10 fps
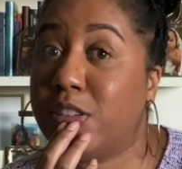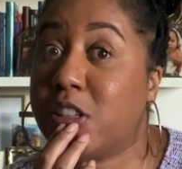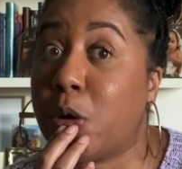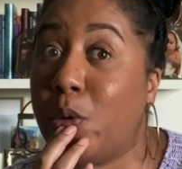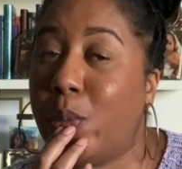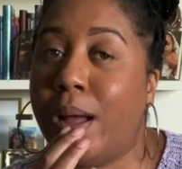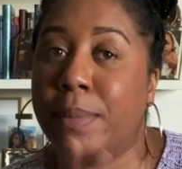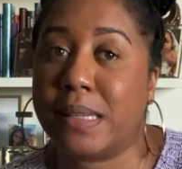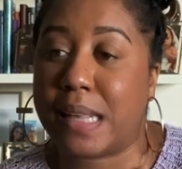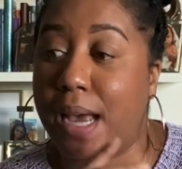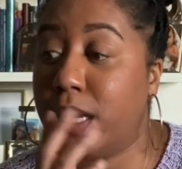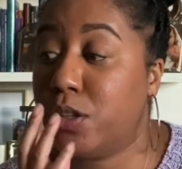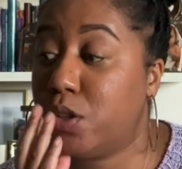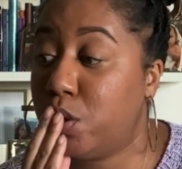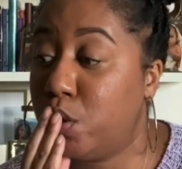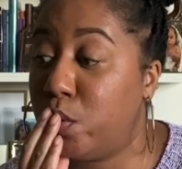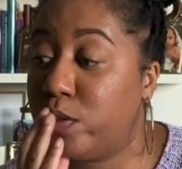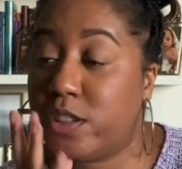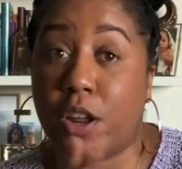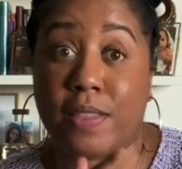So I'm excited to
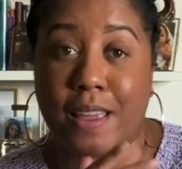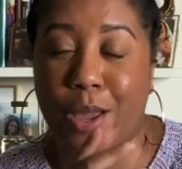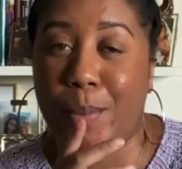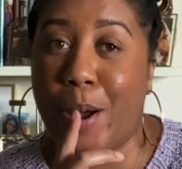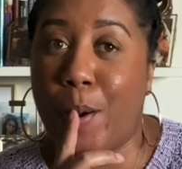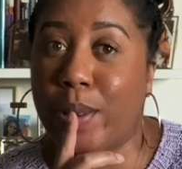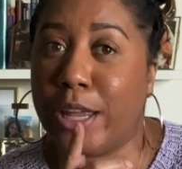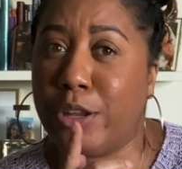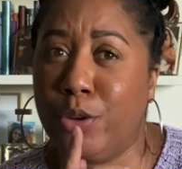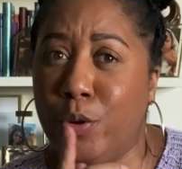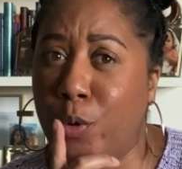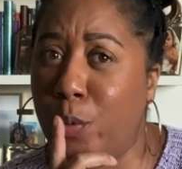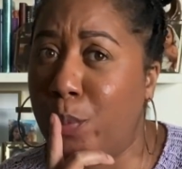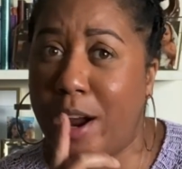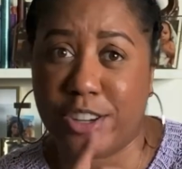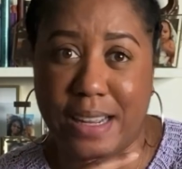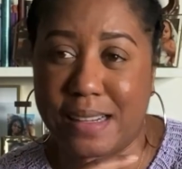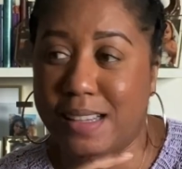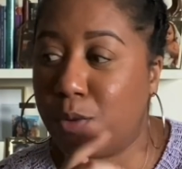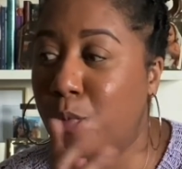start thinking about like new projects